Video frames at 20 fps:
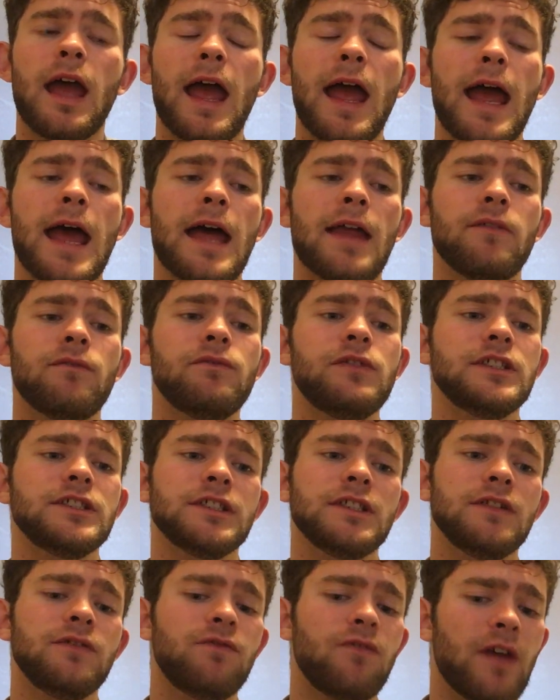and
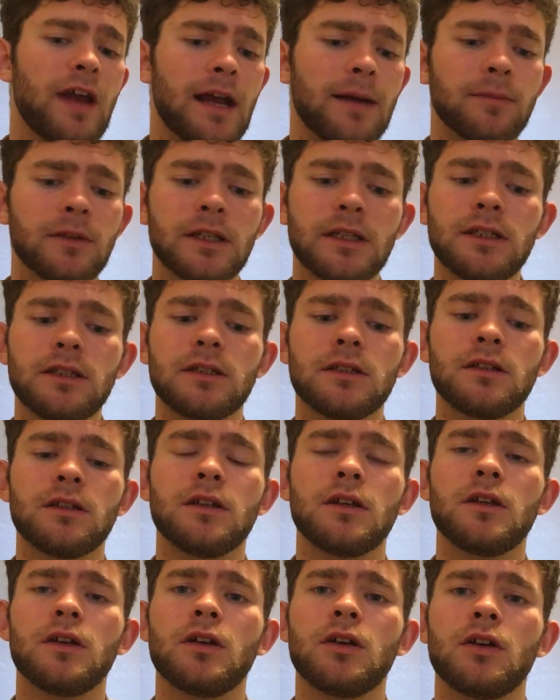visited family,
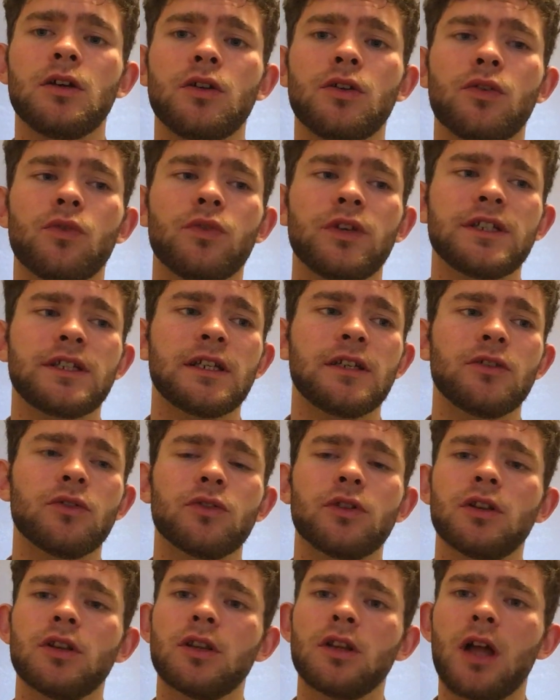
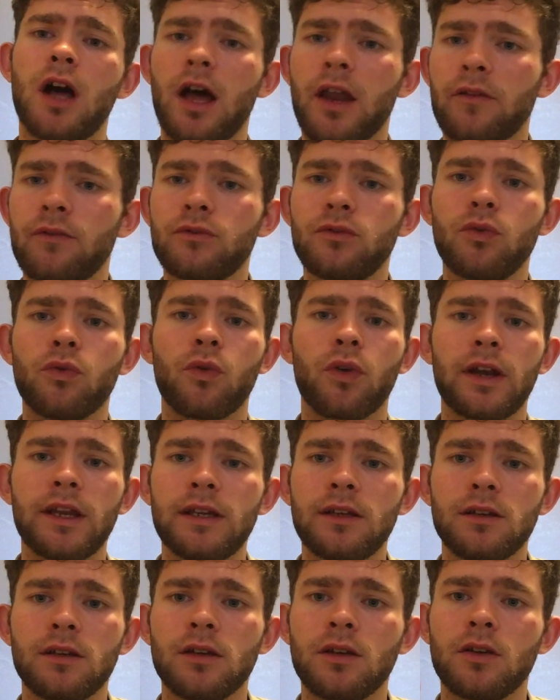rekindled a lot of
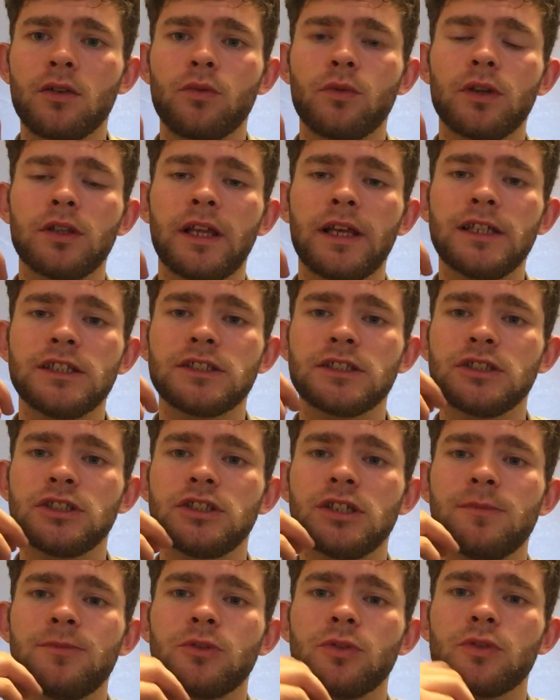great
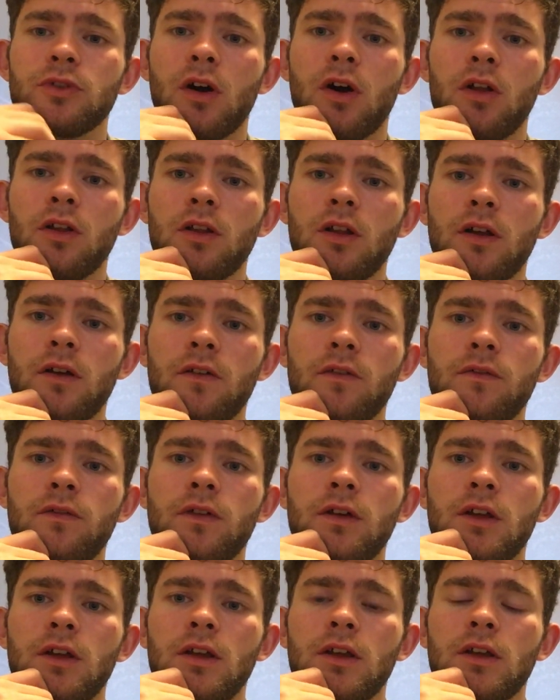relationships with all of
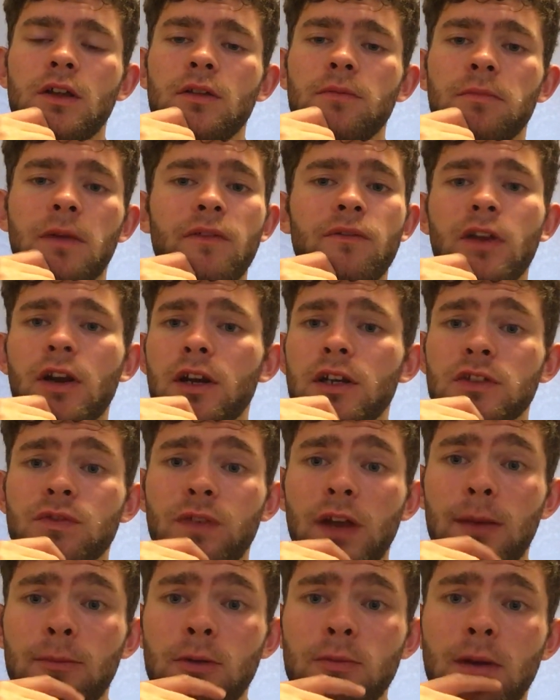my various
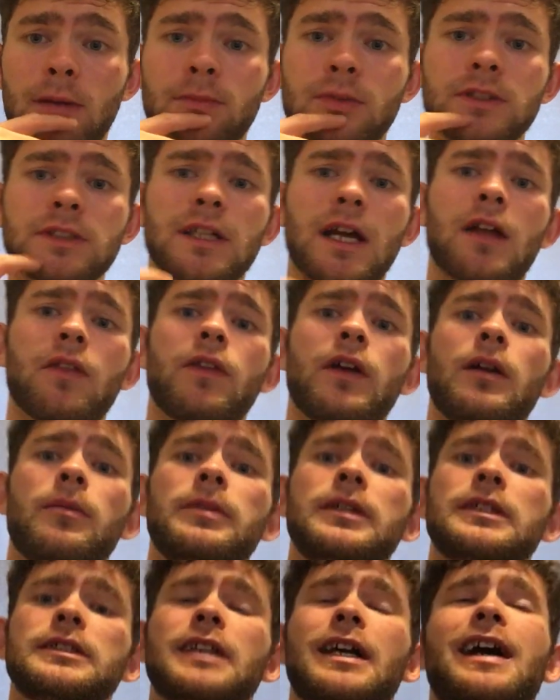family members down there
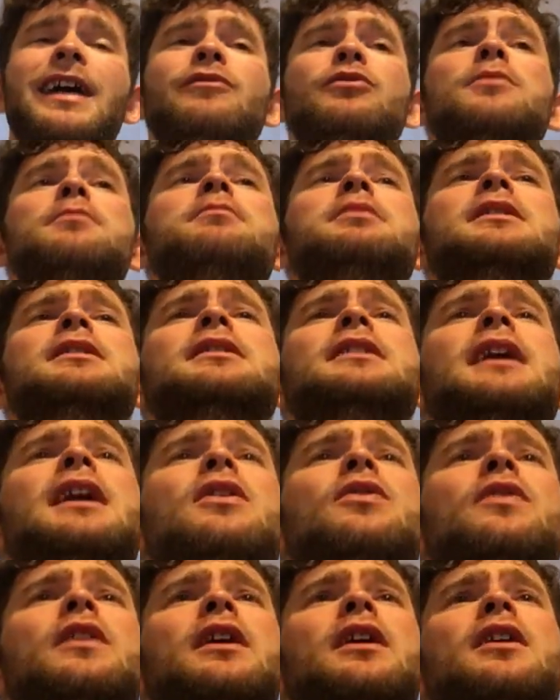because I haven't been
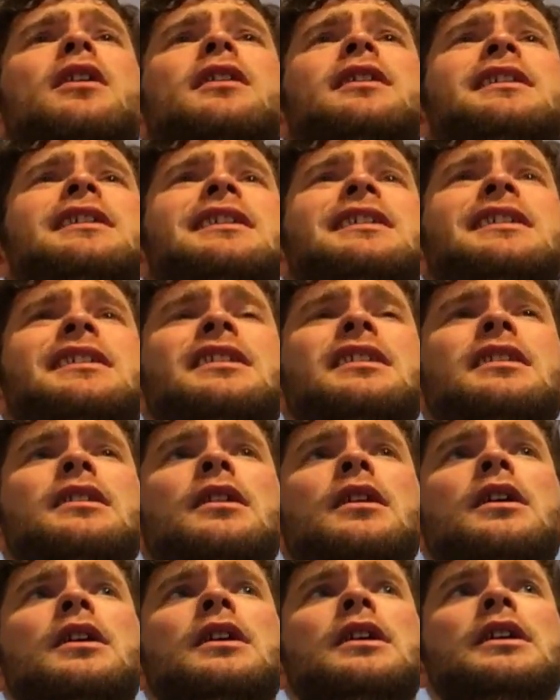down there
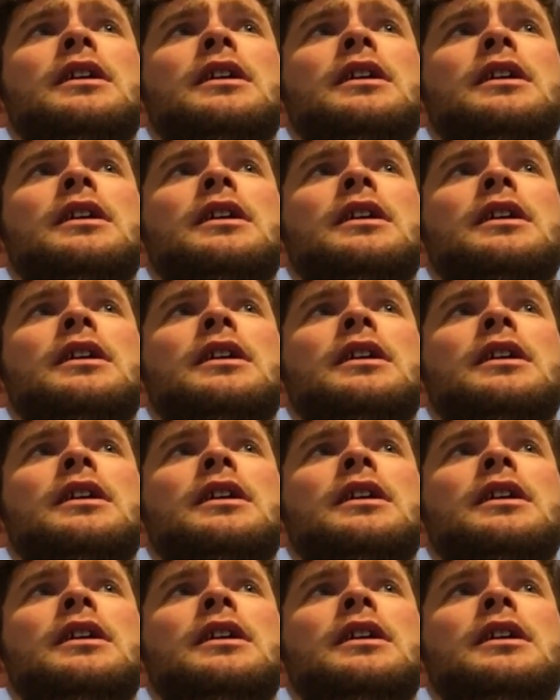in,